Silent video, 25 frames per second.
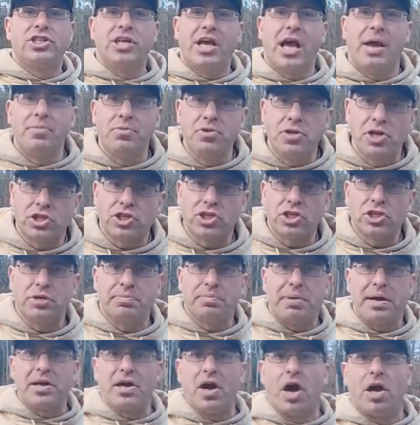the ammunition in
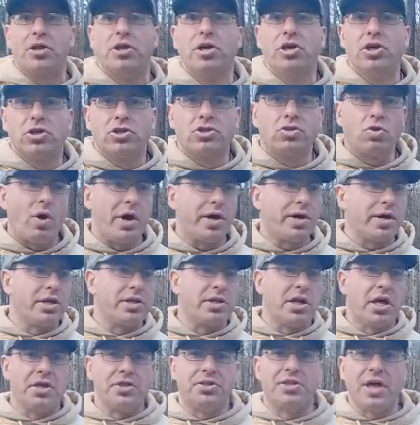my gun so I
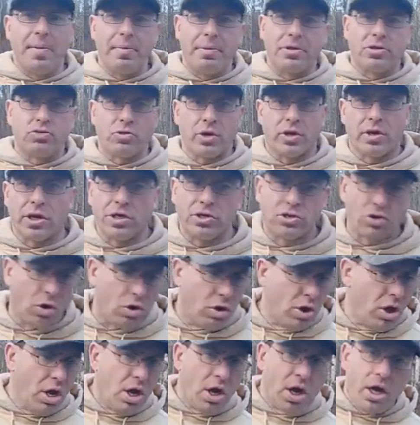can demonstrate, okay? So
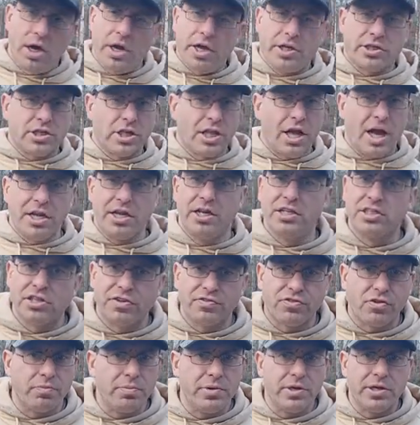it's a lot easier
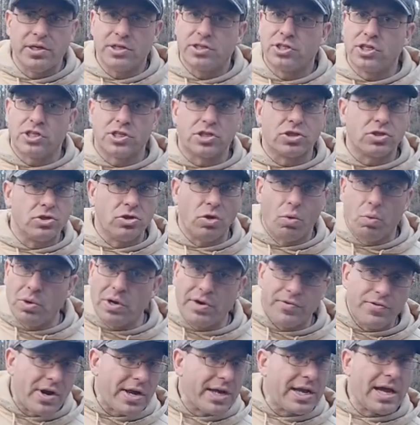for me to just, you know,
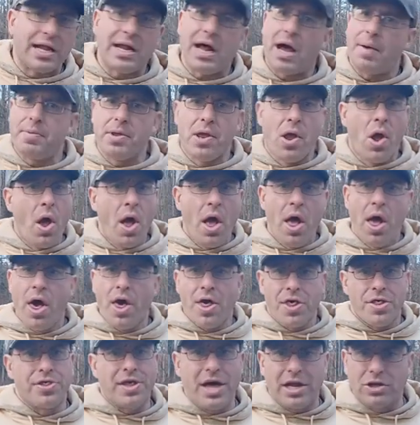whatever I got on me,
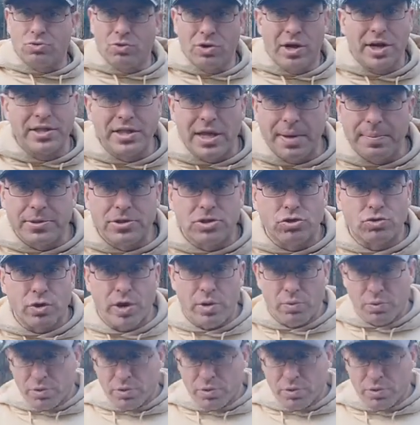that's what I demonstrate